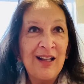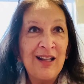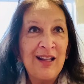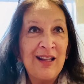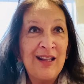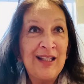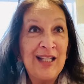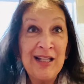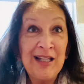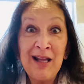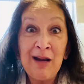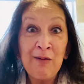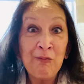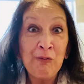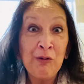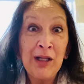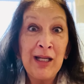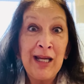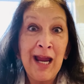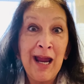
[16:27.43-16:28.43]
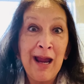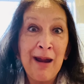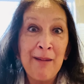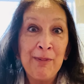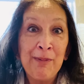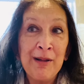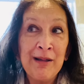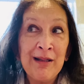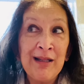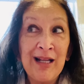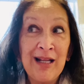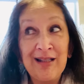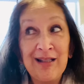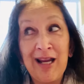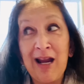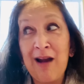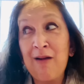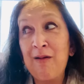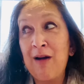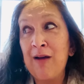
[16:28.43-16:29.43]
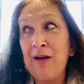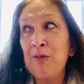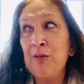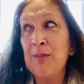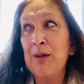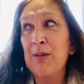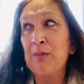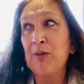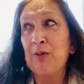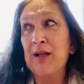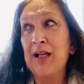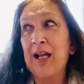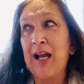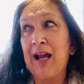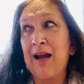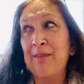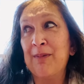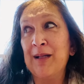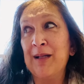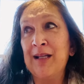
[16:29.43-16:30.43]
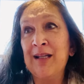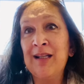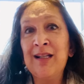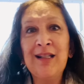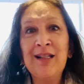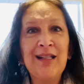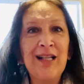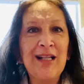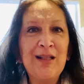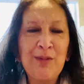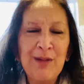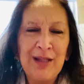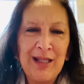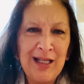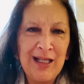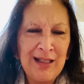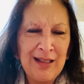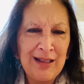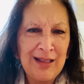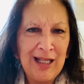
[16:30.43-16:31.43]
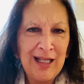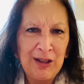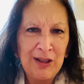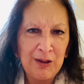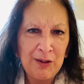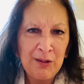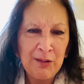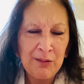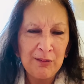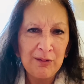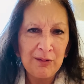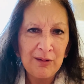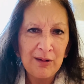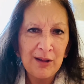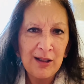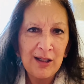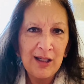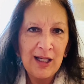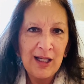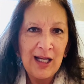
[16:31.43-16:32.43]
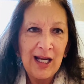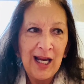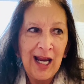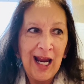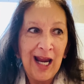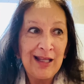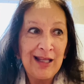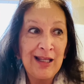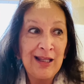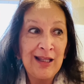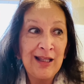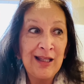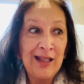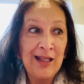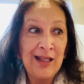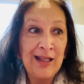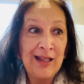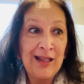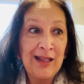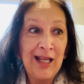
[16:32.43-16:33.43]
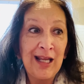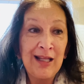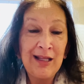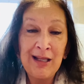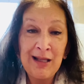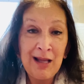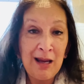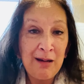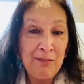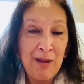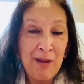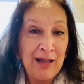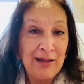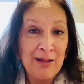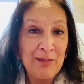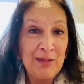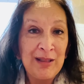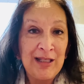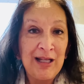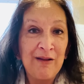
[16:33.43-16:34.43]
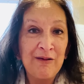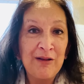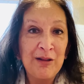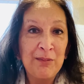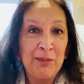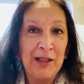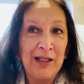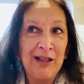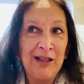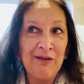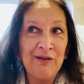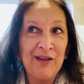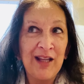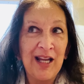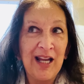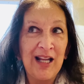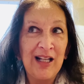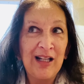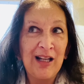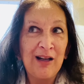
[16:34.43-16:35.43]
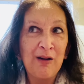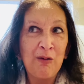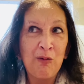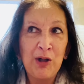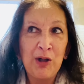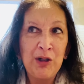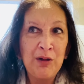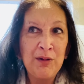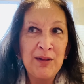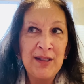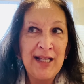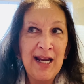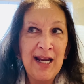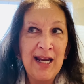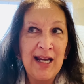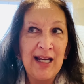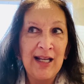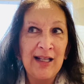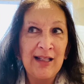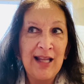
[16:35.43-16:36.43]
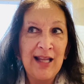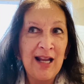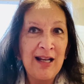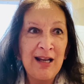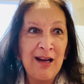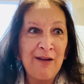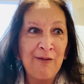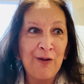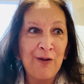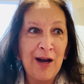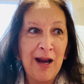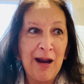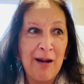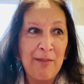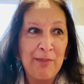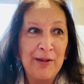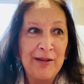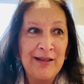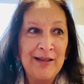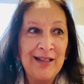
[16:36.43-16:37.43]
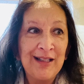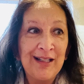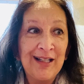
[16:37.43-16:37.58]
Didn't that really happen? That's how I remember it happening. That's what they do. And then they make themselves believe that. Like, what are you saying? That never happened.